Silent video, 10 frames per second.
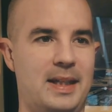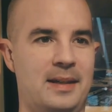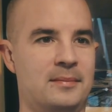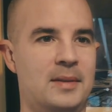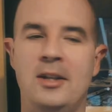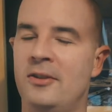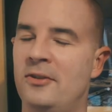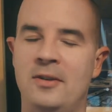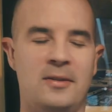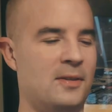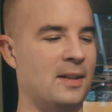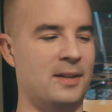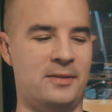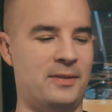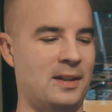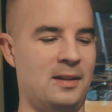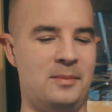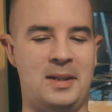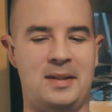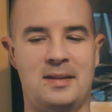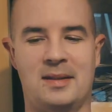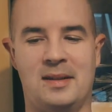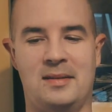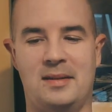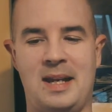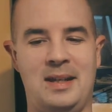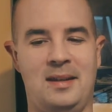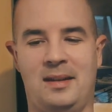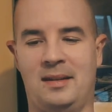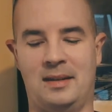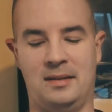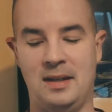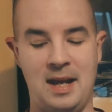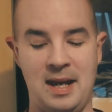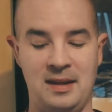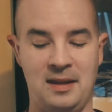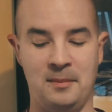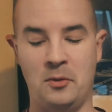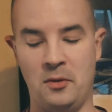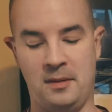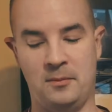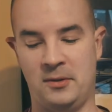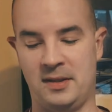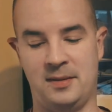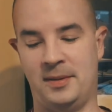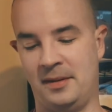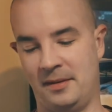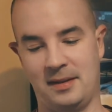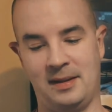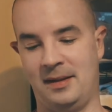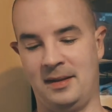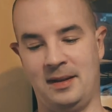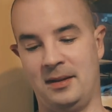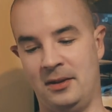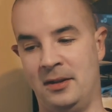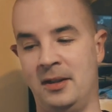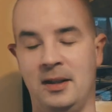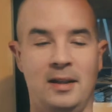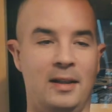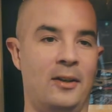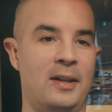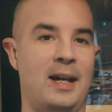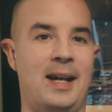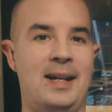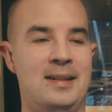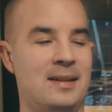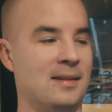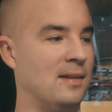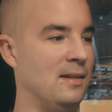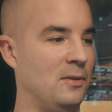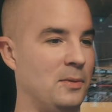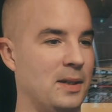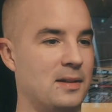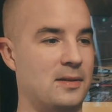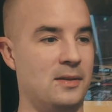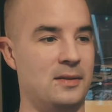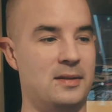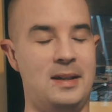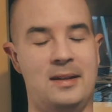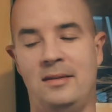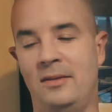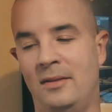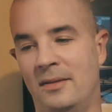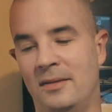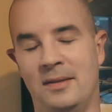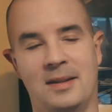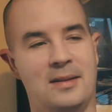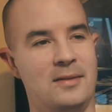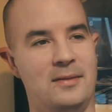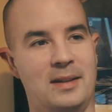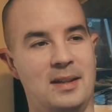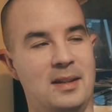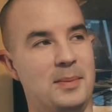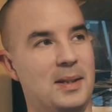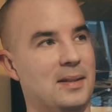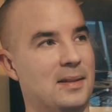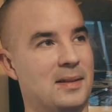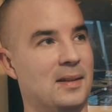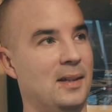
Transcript: Yeah, do not do that on a regular basis, guys. Anything more than once a month, and I think you're on a hiding to nowhere. So yeah, do not do that on a regular basis.